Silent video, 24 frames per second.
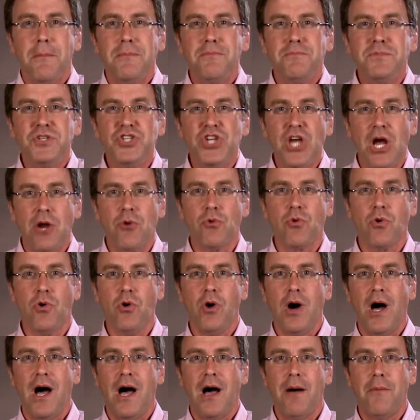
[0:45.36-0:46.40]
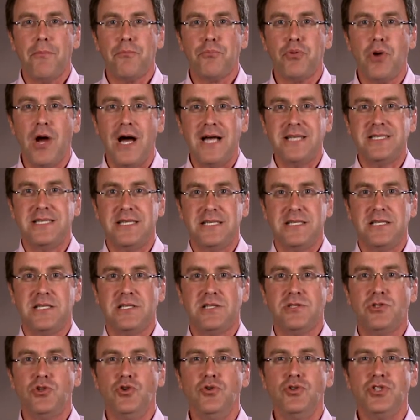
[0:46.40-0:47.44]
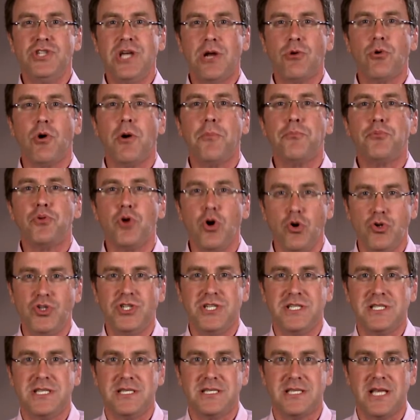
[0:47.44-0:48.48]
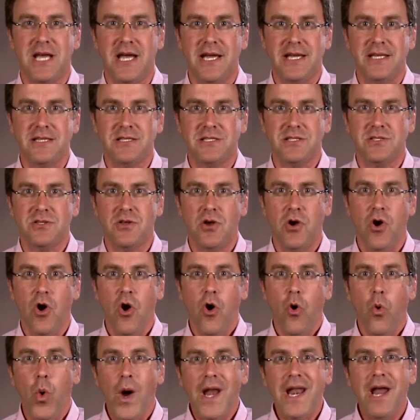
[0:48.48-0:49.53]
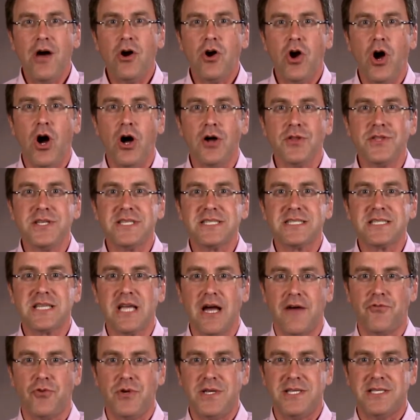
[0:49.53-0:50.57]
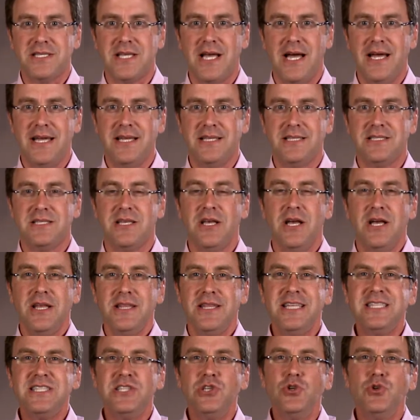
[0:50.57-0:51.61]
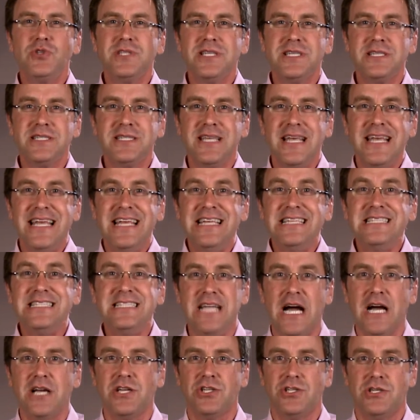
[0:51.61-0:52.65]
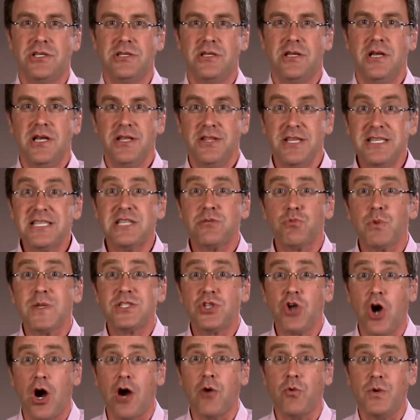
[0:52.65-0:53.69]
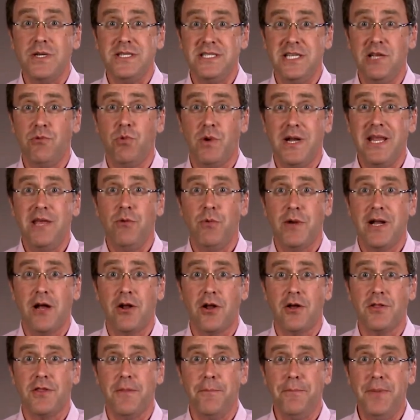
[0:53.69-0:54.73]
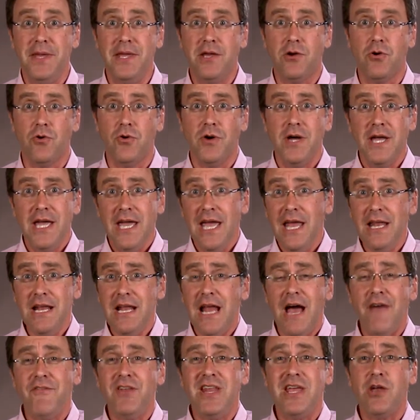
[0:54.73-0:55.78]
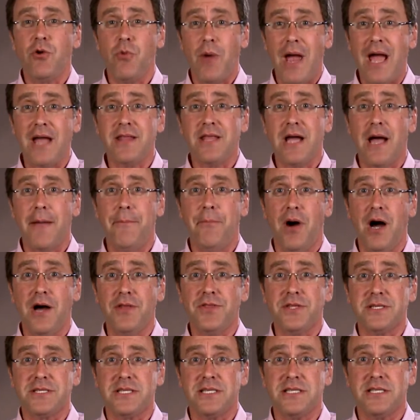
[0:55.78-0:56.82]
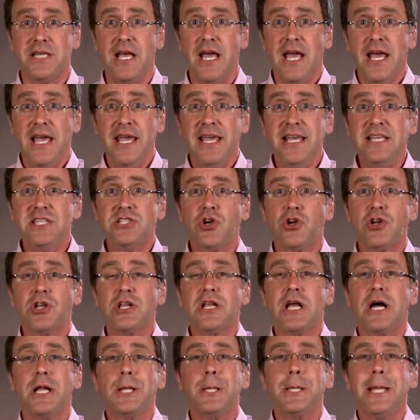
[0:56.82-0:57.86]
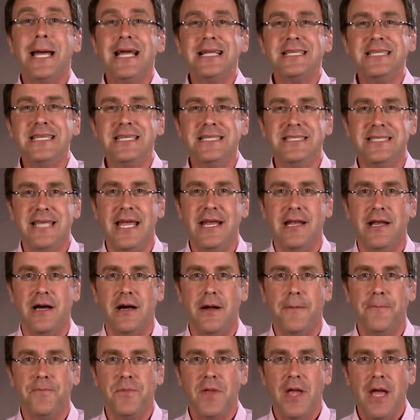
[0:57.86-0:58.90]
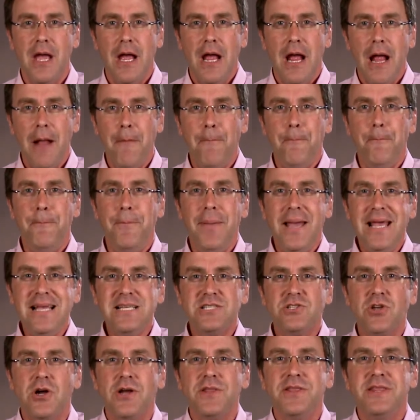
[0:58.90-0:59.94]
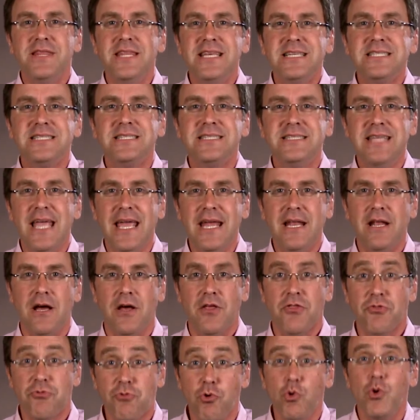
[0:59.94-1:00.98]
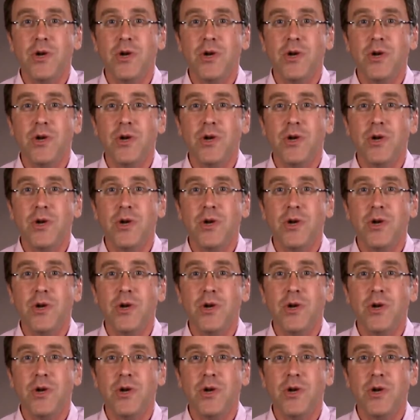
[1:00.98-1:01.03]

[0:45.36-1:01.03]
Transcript: general processes, two general approaches to science. One I'll call discovery science. This uses induction. This is what Darwin did when he went out on the Beagle. He didn't have any grand hypothesis. He started collecting data, and based on this data, through